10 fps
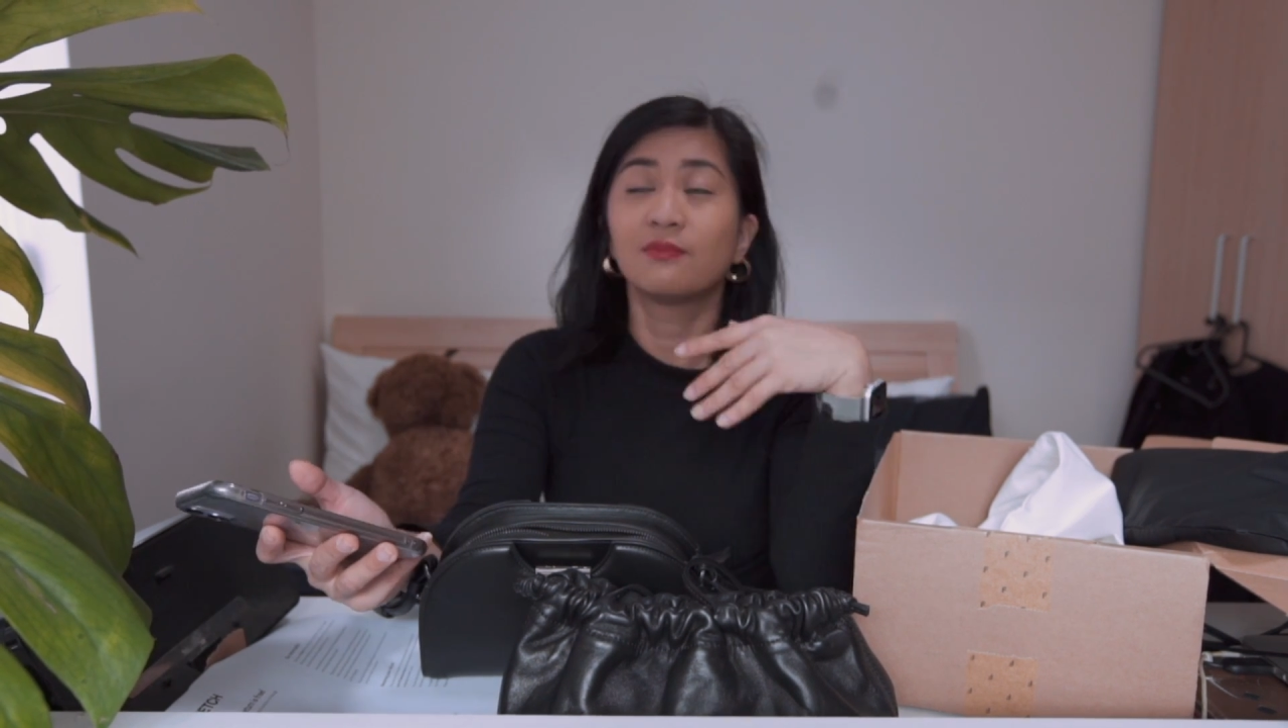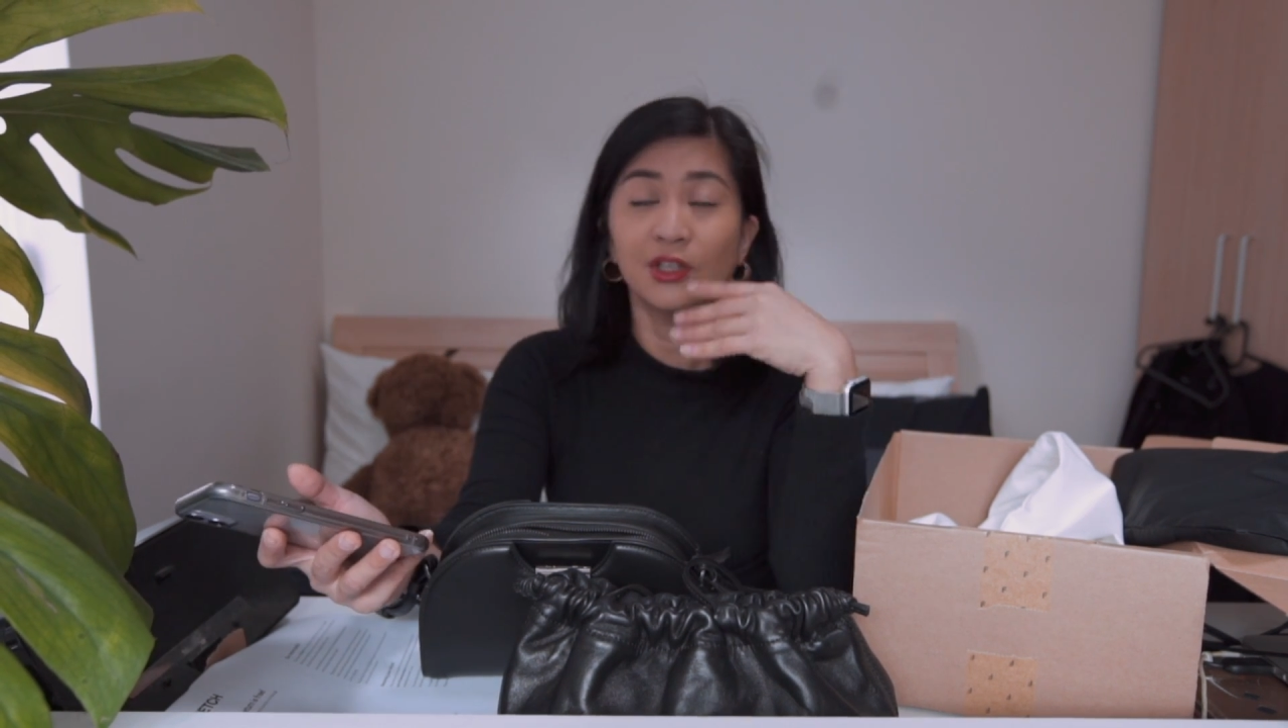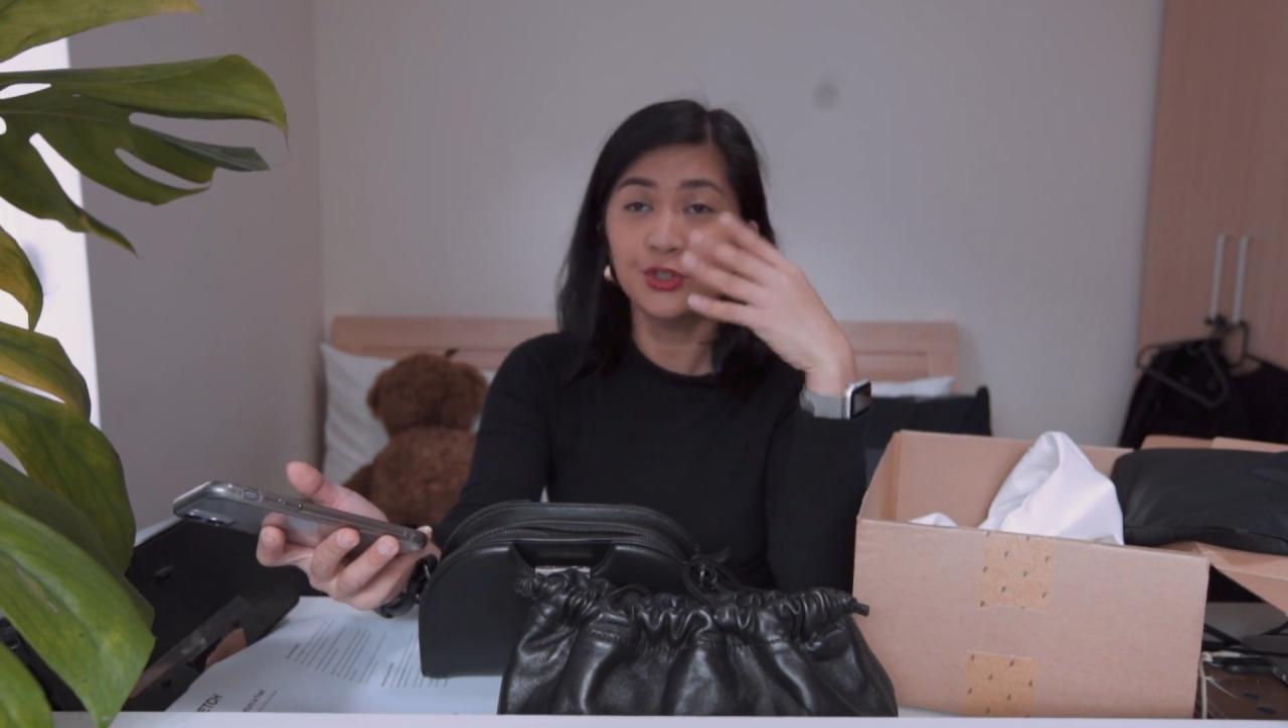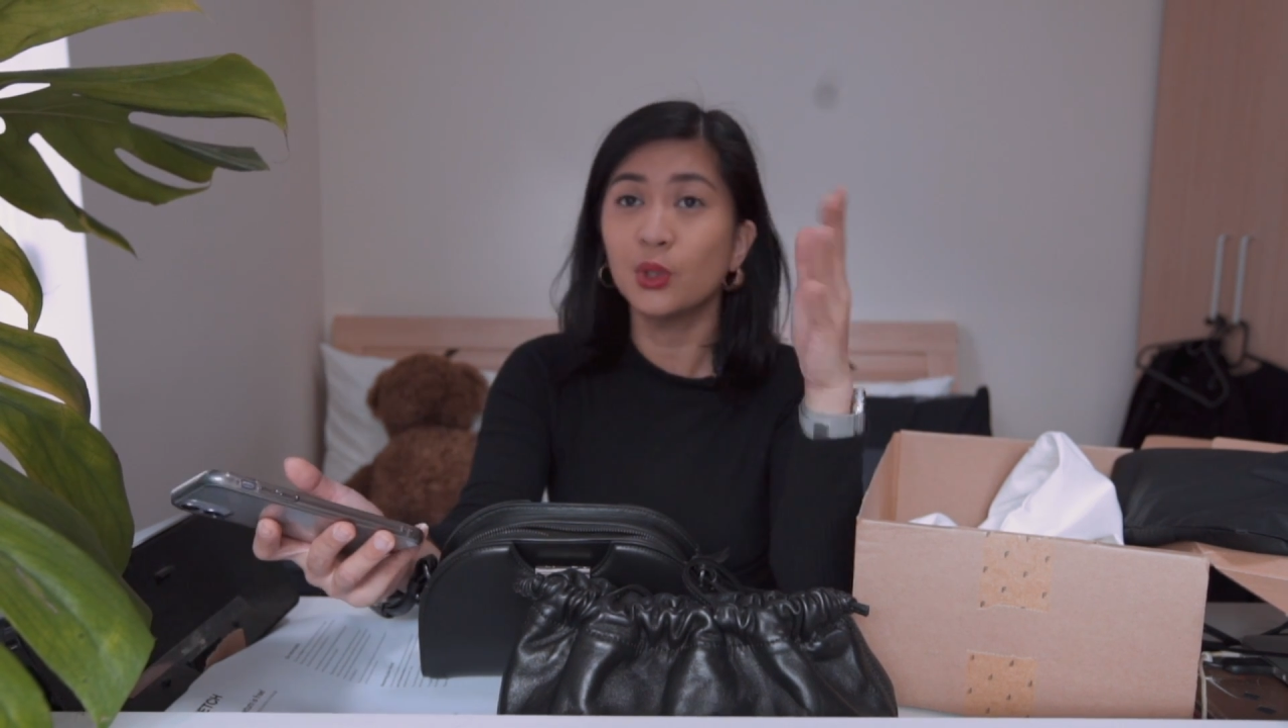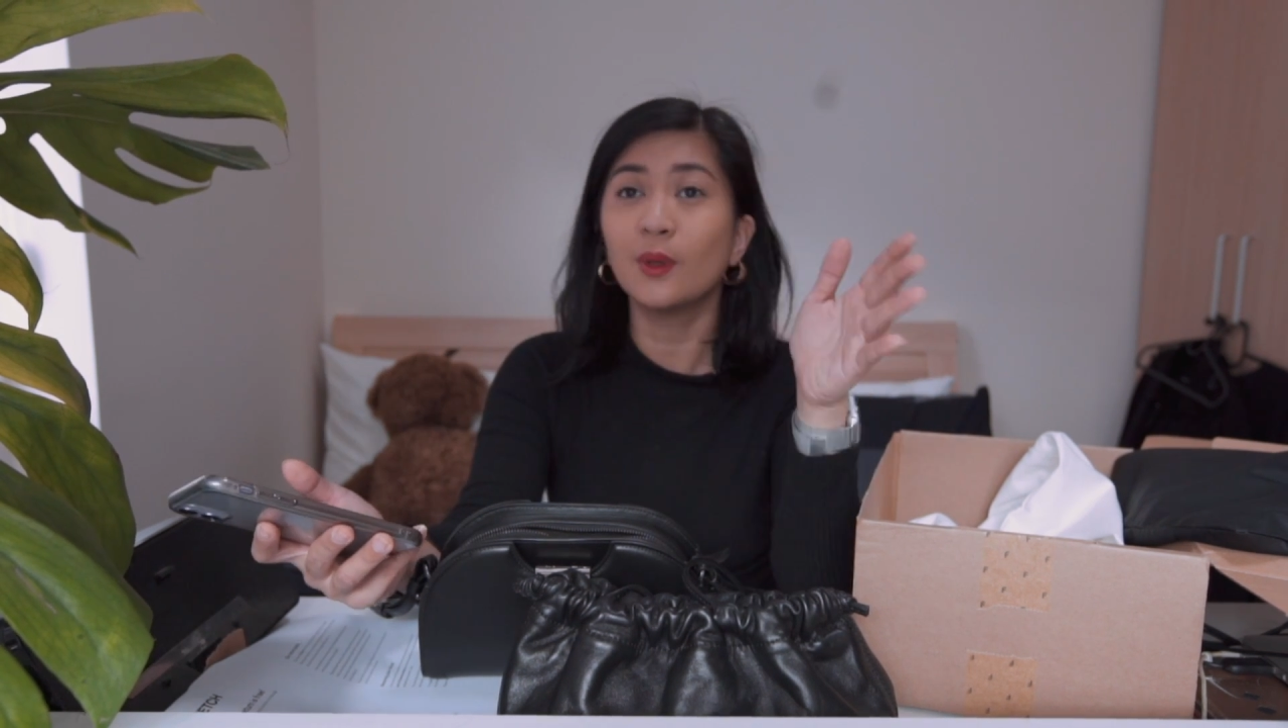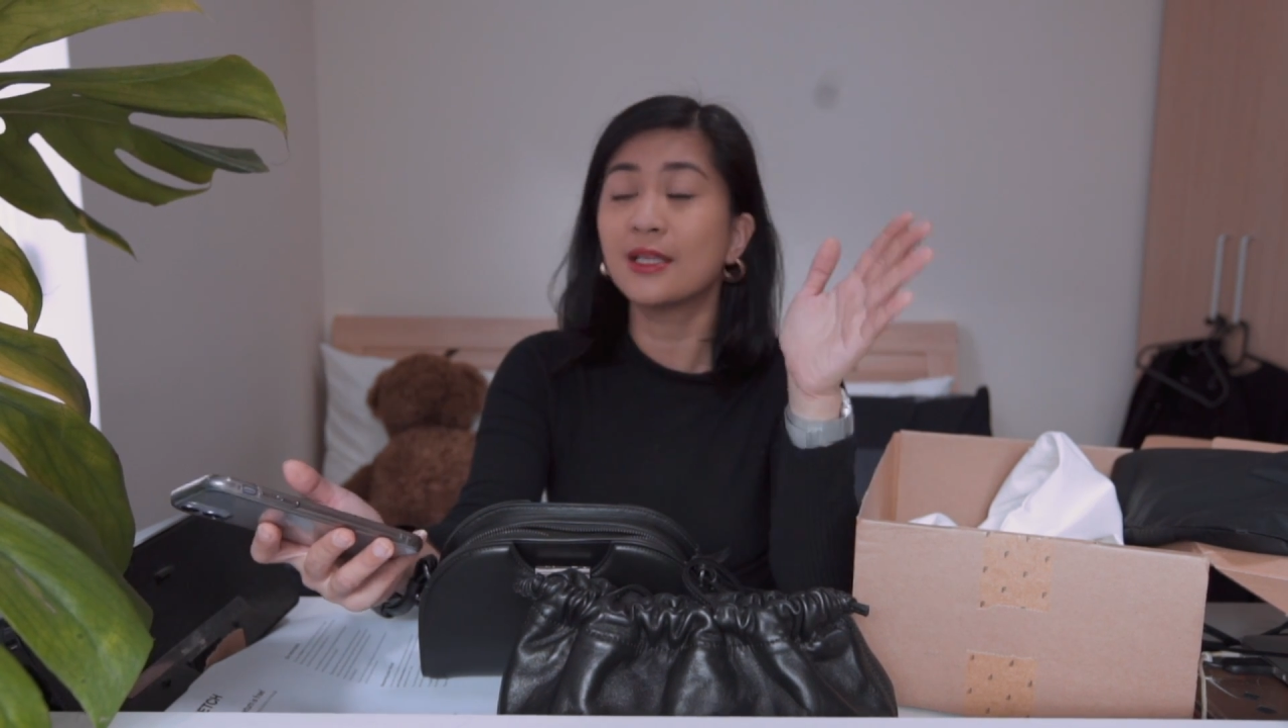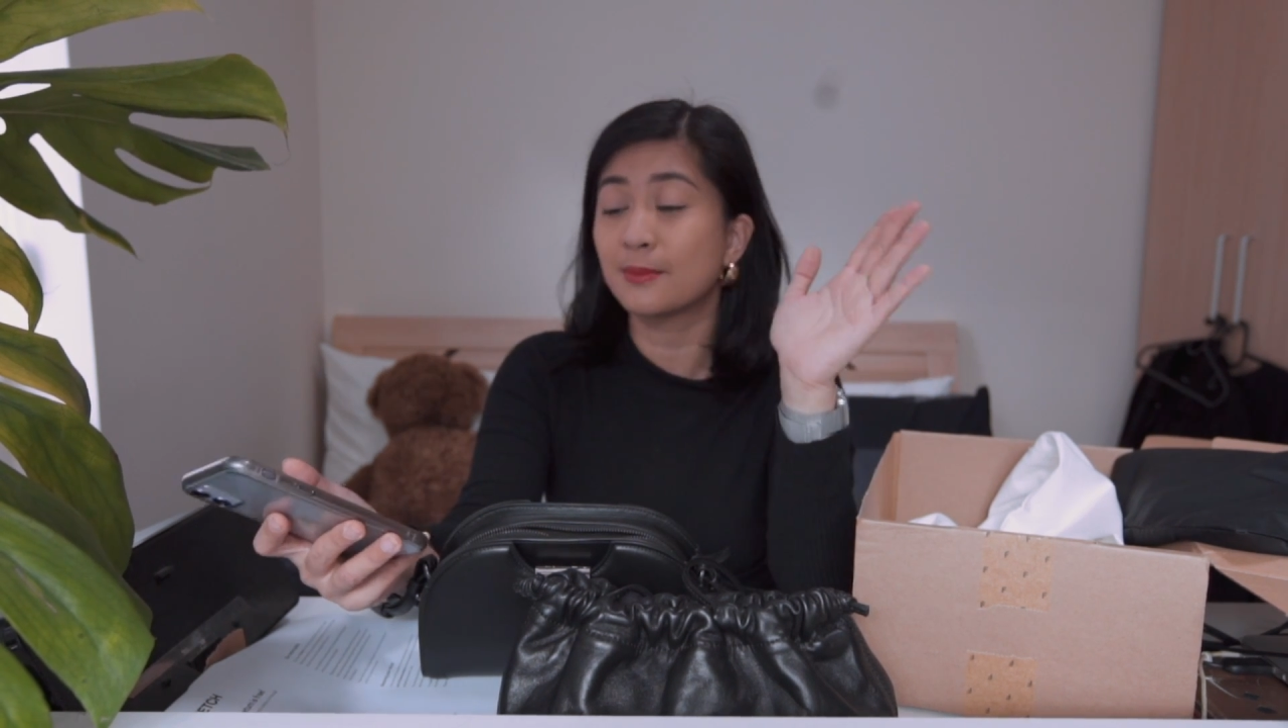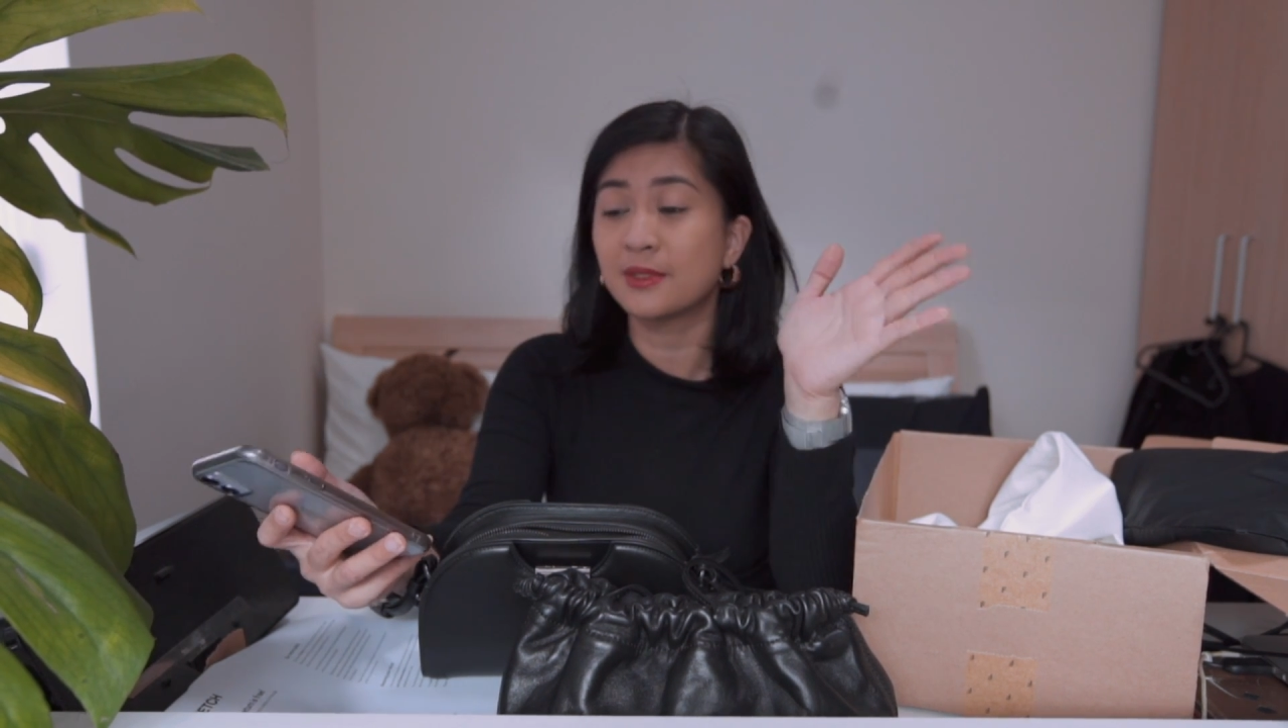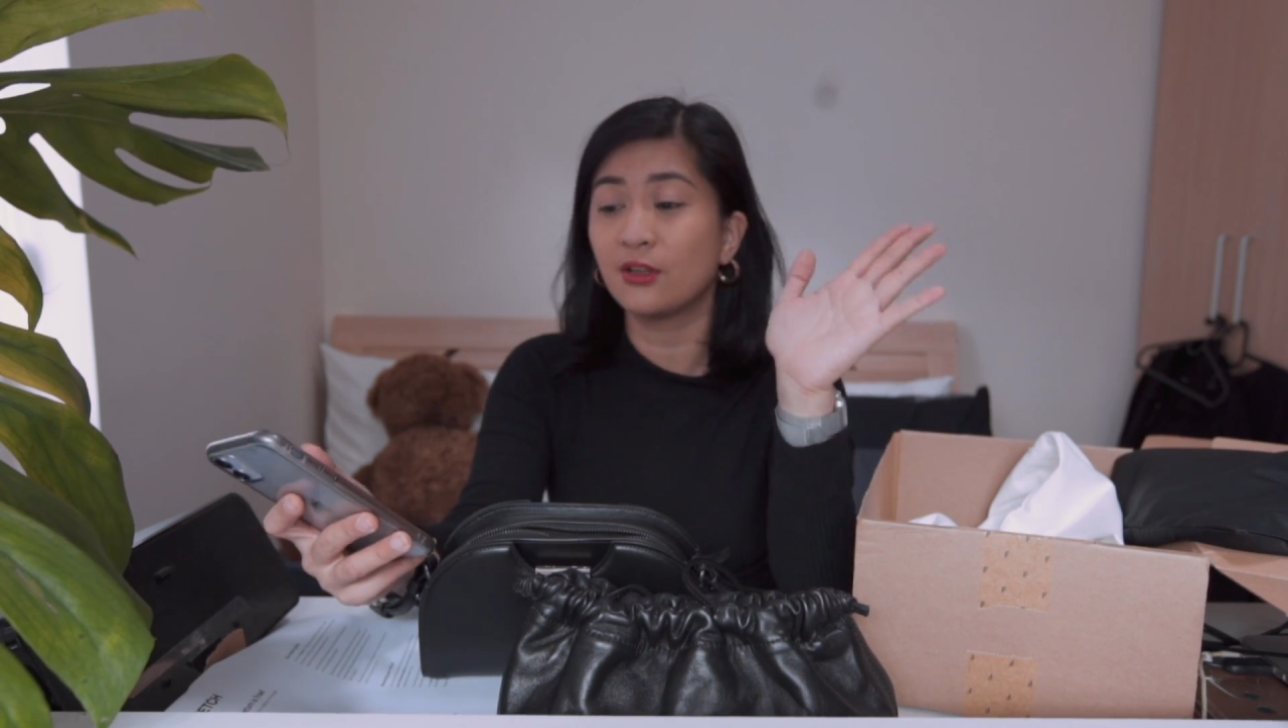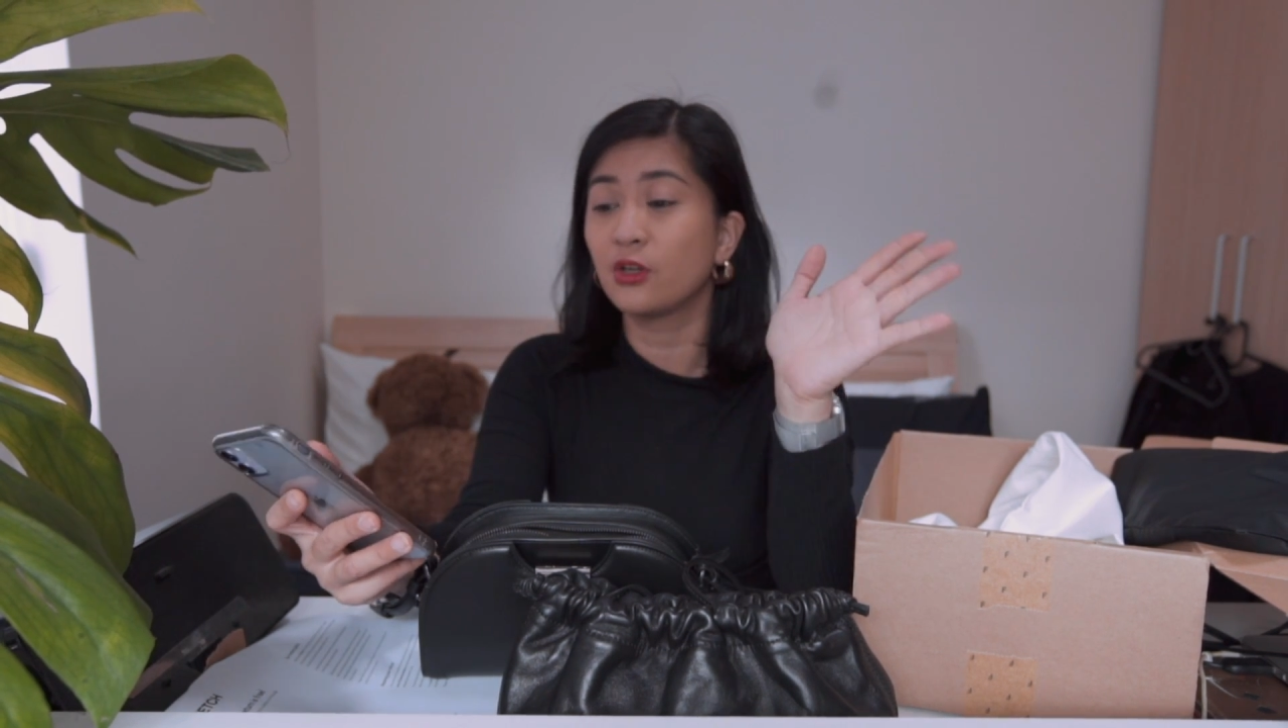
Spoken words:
there's always some sale